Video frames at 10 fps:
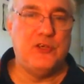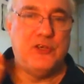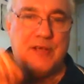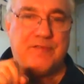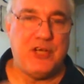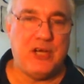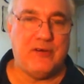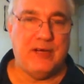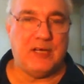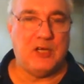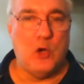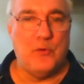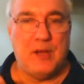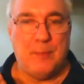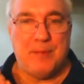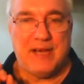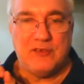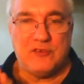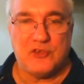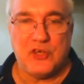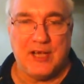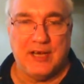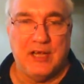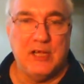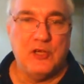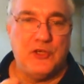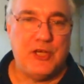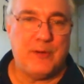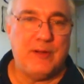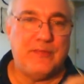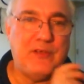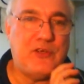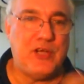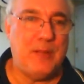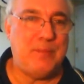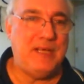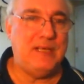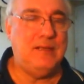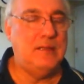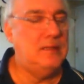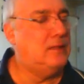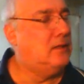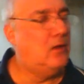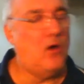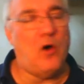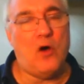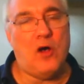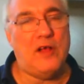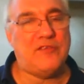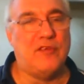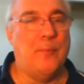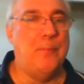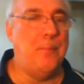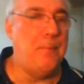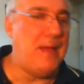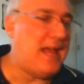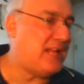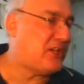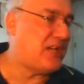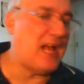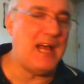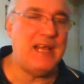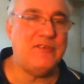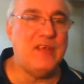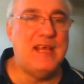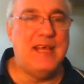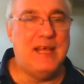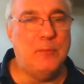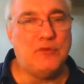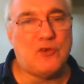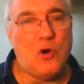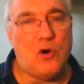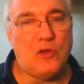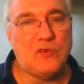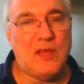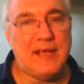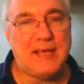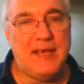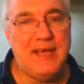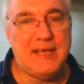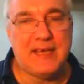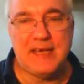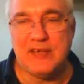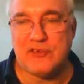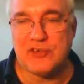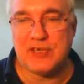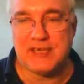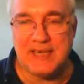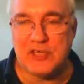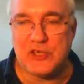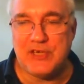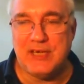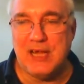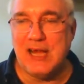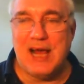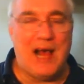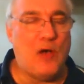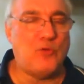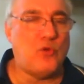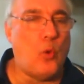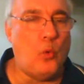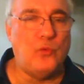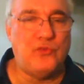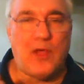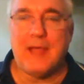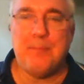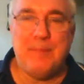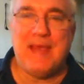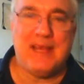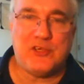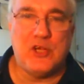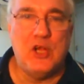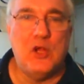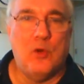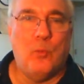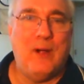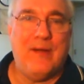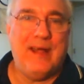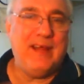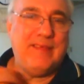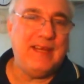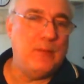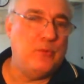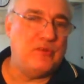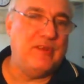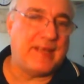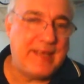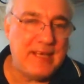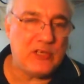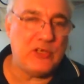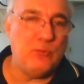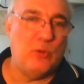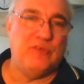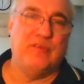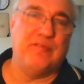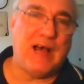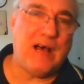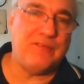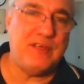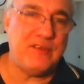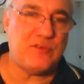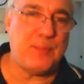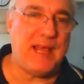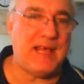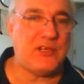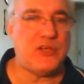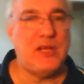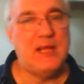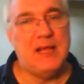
Jeff Jarrett going up against CHYNA. Jarrett the champion. Awesome match, guys. It was called like a kitchen household type match where anything that was in the kitchen was involved in this match.